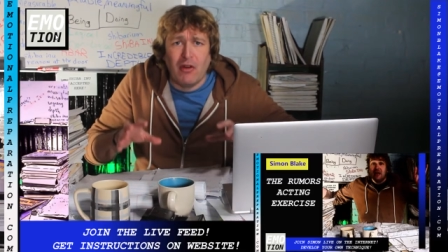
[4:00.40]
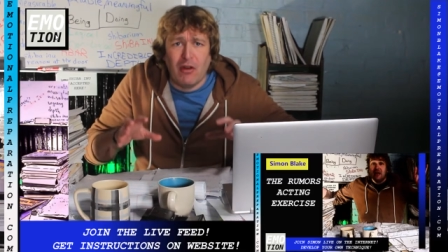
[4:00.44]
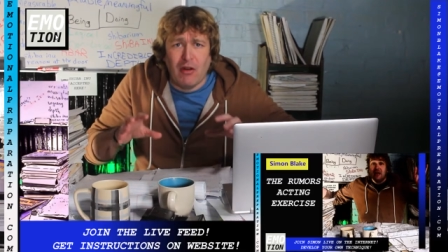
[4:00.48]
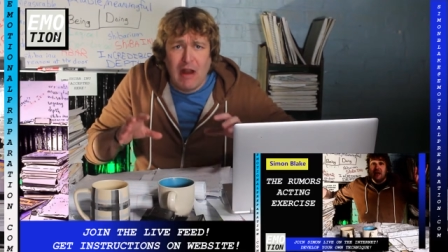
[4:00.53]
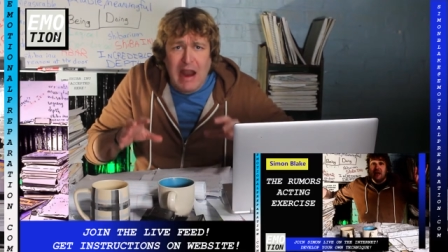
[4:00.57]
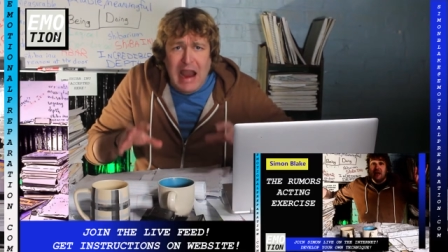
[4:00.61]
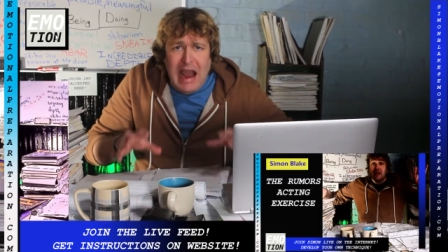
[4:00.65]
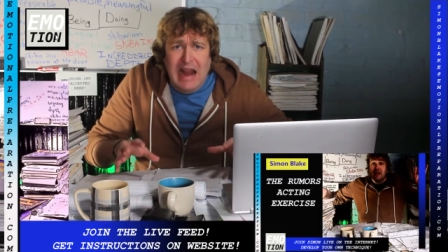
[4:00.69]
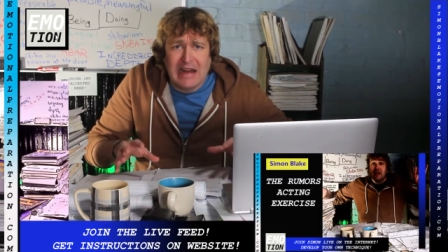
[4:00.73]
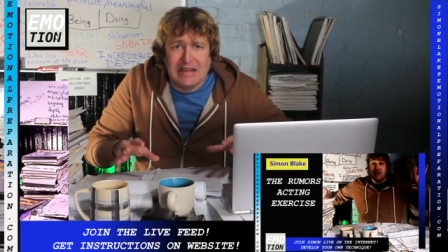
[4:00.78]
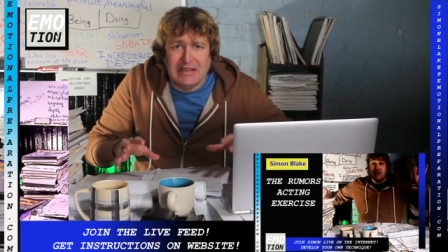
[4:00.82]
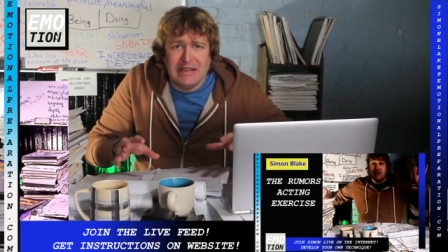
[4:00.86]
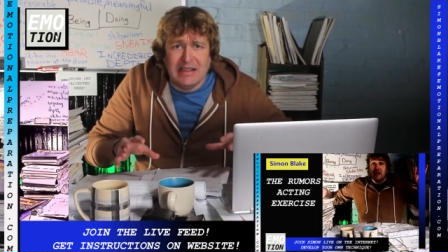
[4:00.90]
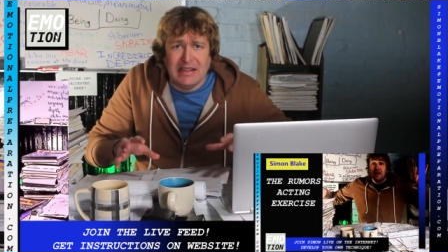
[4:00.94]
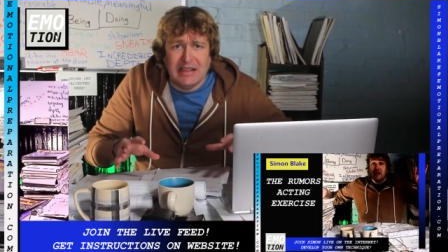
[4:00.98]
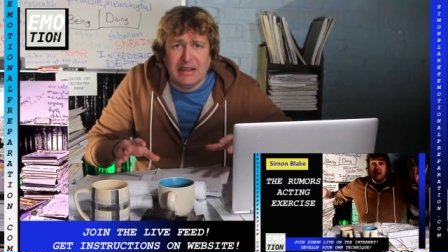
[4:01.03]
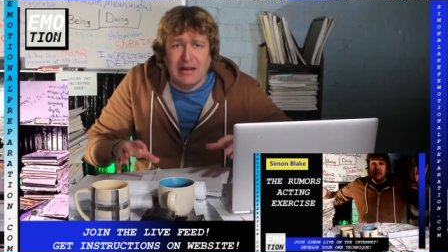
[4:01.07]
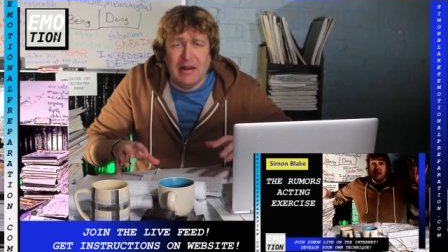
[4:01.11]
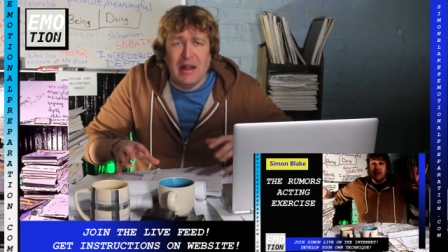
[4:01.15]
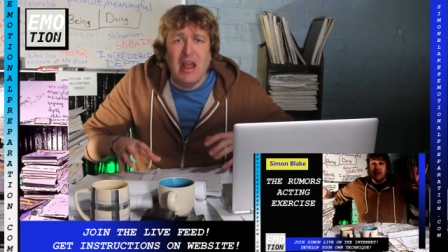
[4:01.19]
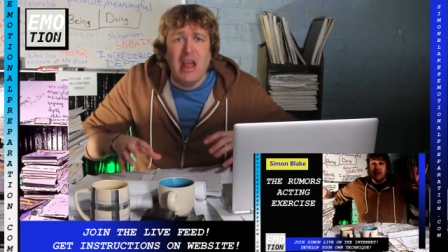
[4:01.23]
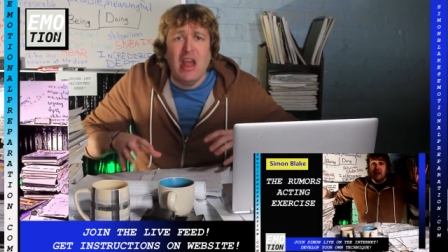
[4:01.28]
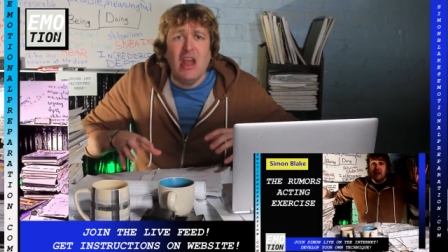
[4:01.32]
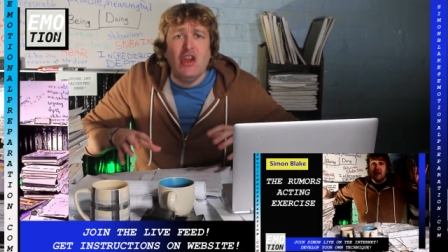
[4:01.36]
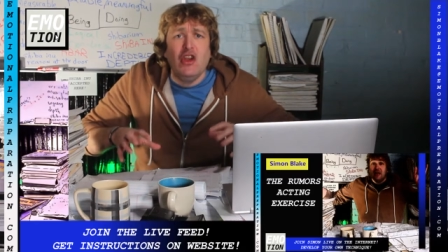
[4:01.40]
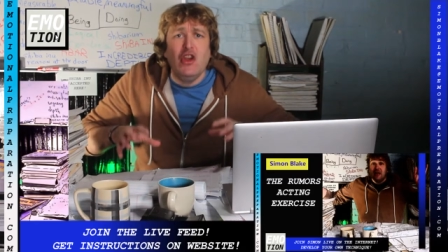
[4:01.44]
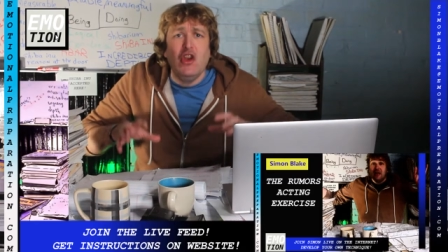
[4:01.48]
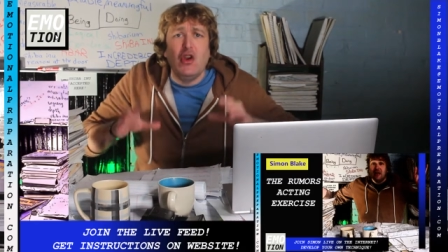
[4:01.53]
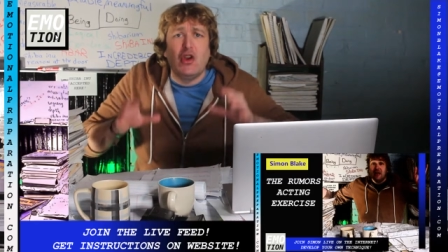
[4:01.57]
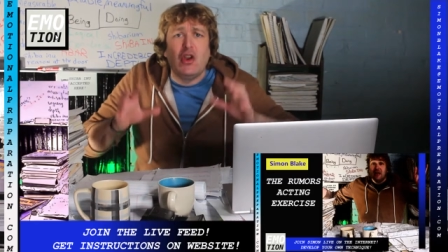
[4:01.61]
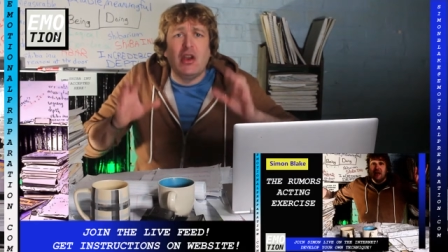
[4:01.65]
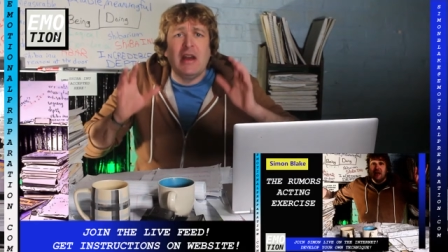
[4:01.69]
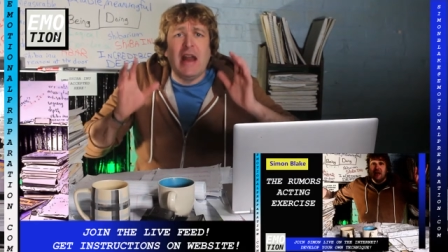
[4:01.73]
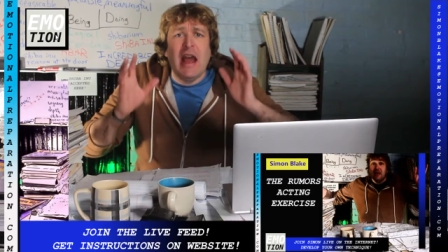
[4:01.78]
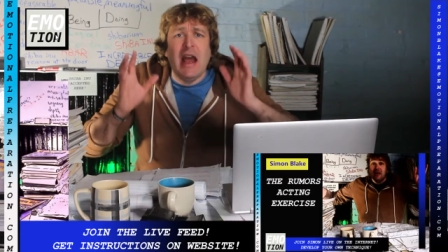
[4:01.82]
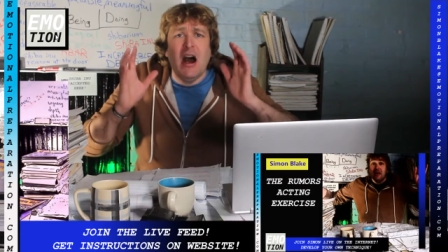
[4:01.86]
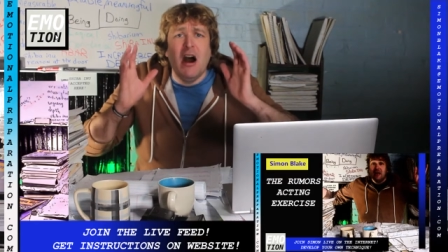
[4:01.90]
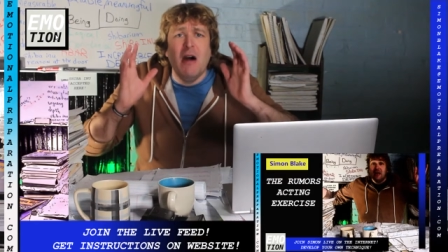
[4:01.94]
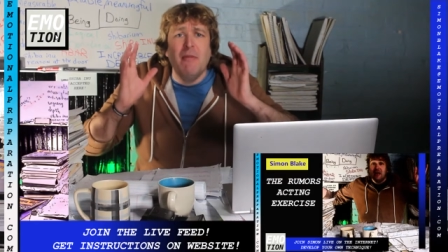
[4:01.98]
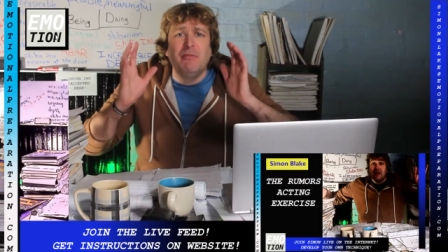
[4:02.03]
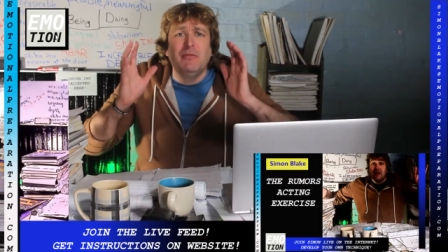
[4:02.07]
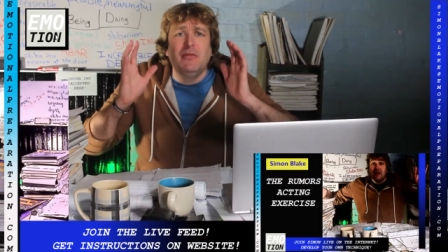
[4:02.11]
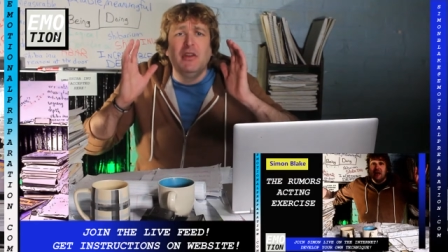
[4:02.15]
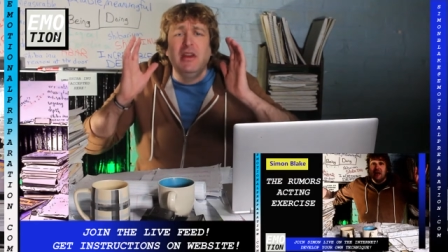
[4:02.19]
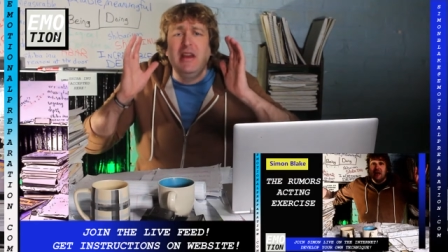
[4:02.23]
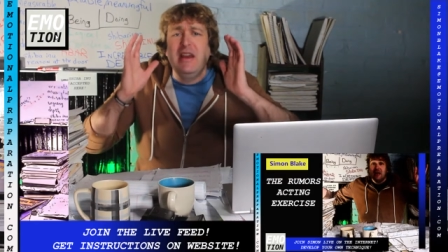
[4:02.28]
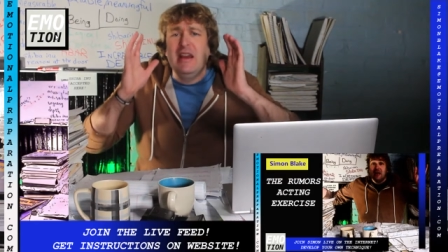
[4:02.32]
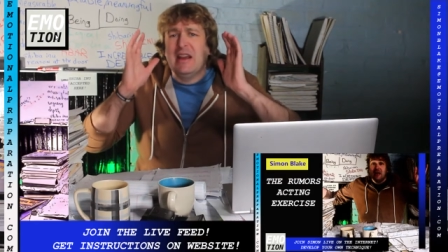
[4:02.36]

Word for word: your acting. You can help, to,